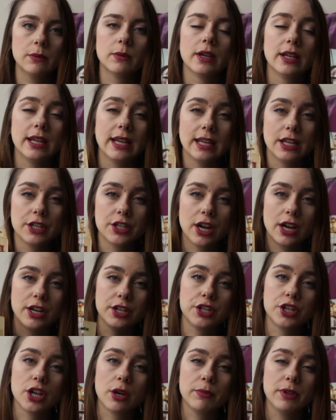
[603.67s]
one in a
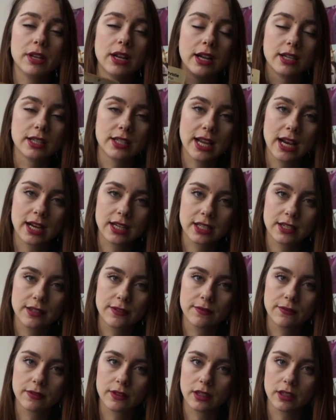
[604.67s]
charity shop, you like detective